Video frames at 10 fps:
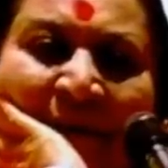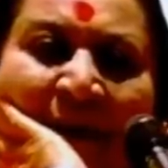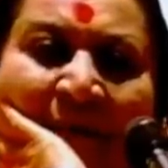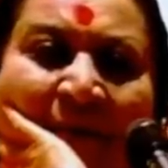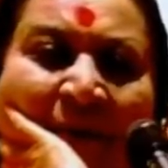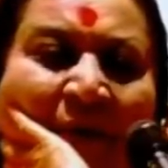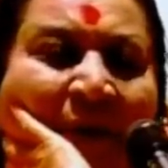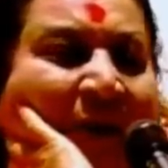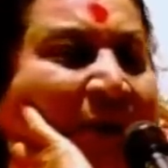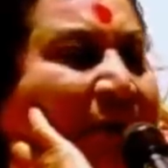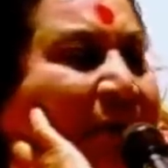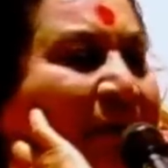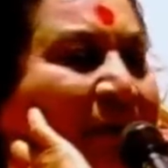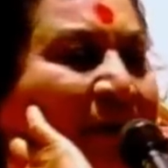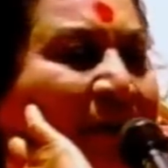Are we all these
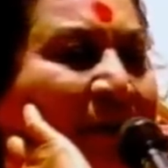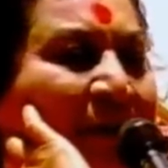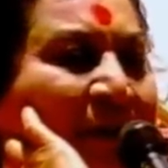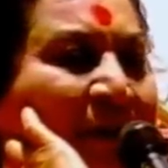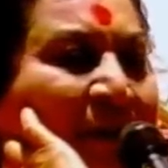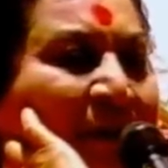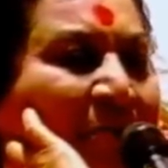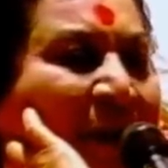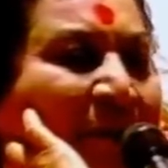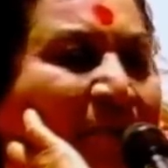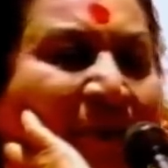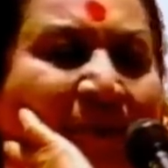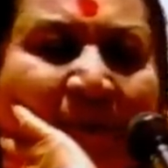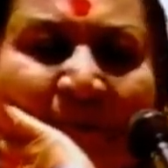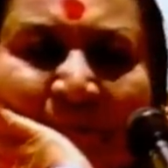mad
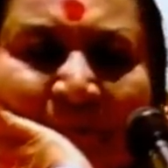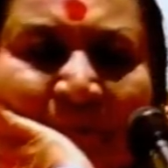people?